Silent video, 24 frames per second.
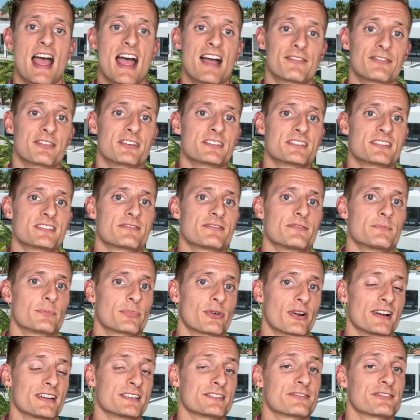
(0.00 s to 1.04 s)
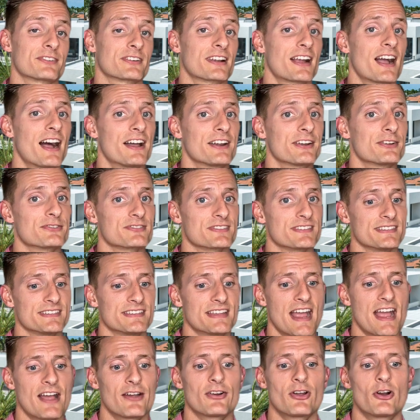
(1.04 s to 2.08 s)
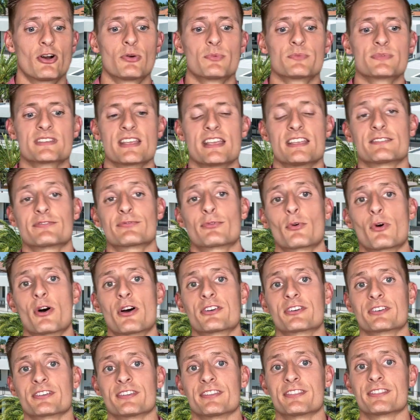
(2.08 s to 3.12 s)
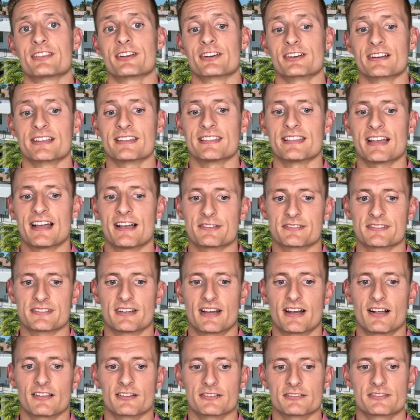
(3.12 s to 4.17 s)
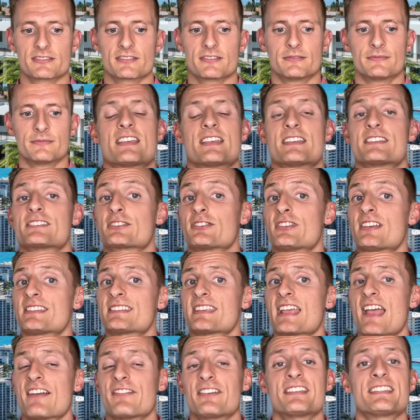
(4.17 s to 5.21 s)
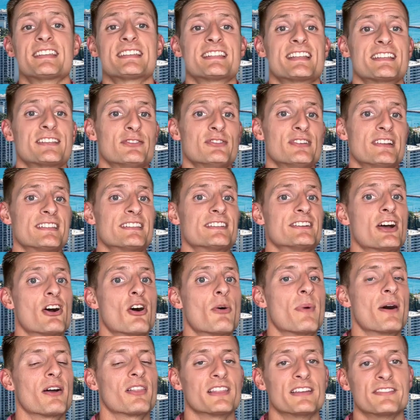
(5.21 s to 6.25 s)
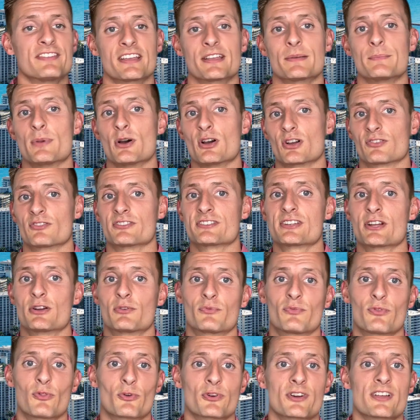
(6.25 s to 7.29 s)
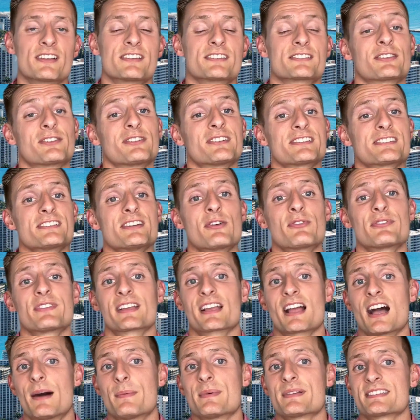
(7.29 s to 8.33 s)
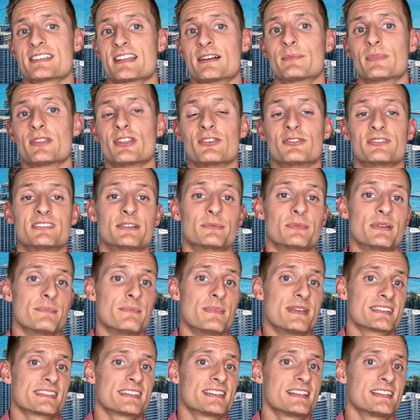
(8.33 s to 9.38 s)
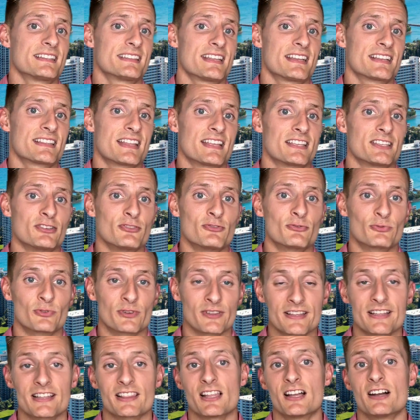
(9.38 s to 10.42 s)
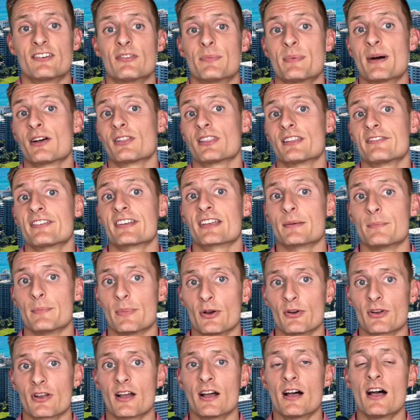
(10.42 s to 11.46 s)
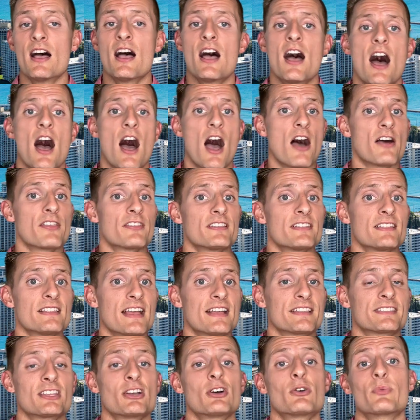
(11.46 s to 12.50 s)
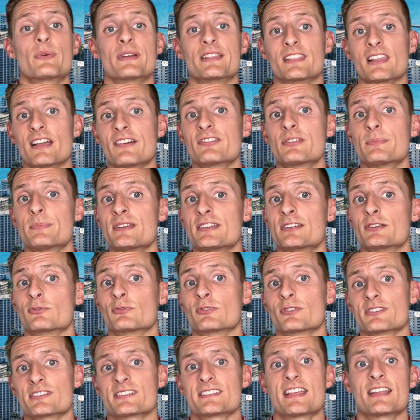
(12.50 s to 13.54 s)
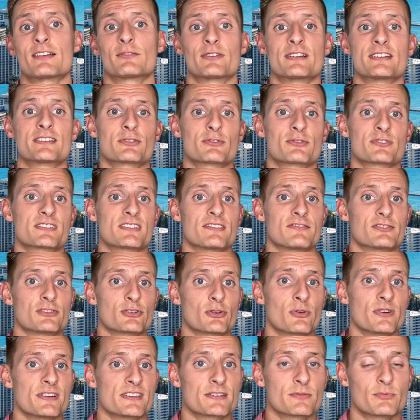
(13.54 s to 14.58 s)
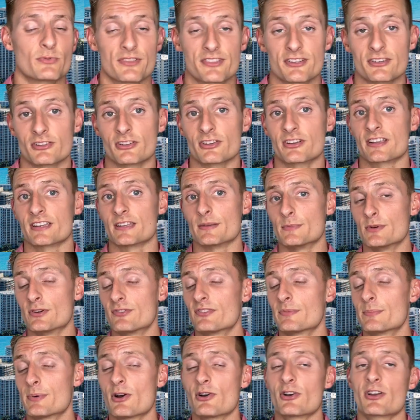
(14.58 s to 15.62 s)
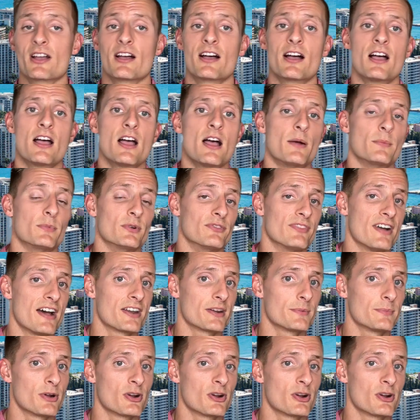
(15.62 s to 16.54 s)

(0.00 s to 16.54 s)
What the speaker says: average price for condos and townhomes is $430,000. So that's everything that you need to know about living in Boca Raton, Florida. So let us know in the comments down below. Did we miss anything that you really love about living in Boca? Other than that though, we'd love to be your real estate resource of choice, whether you're looking to move to Boca, move out of